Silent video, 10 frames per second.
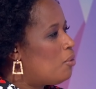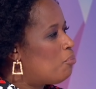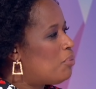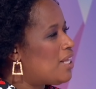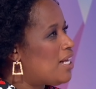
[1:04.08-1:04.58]

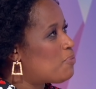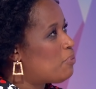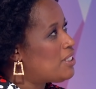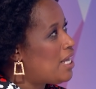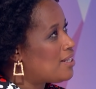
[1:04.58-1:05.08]
So, but that's
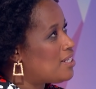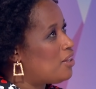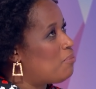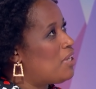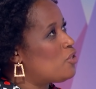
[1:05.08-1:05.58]
protecting
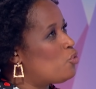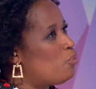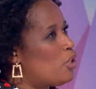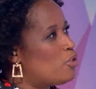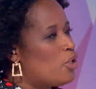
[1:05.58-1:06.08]
them. That's
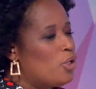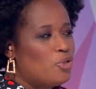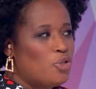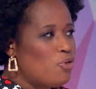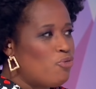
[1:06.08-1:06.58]
almost
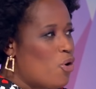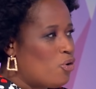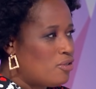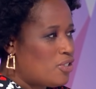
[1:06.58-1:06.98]
two wrongs